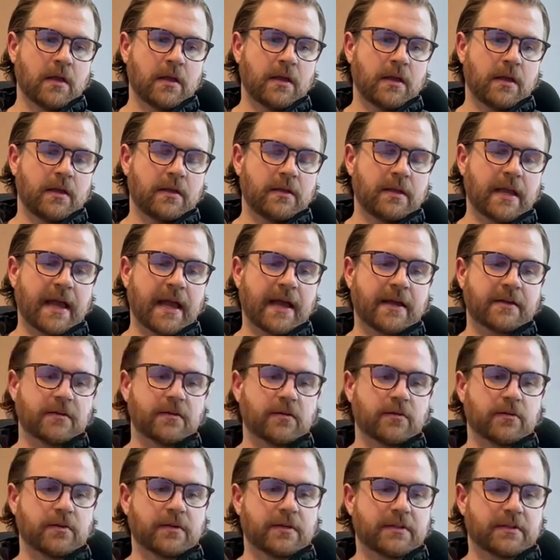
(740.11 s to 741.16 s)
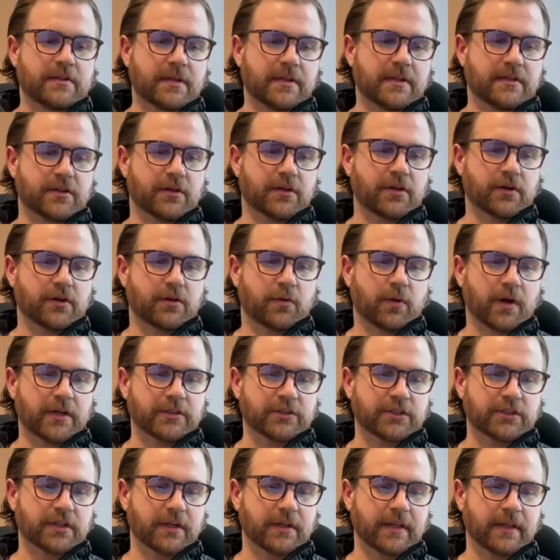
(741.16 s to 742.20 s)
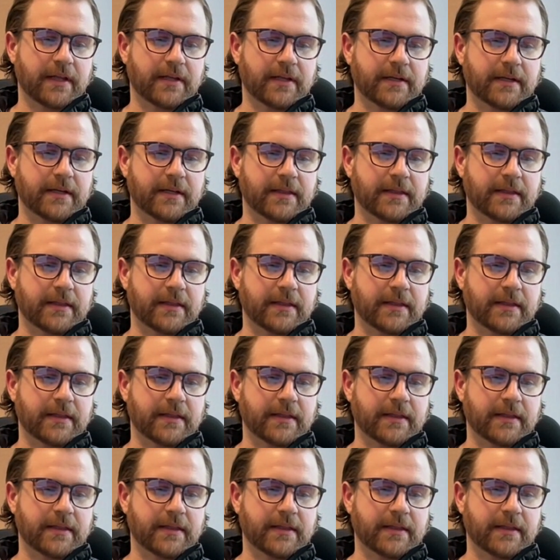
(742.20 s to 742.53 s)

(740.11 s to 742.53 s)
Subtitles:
Yeah, no, it's a good question, Clayton.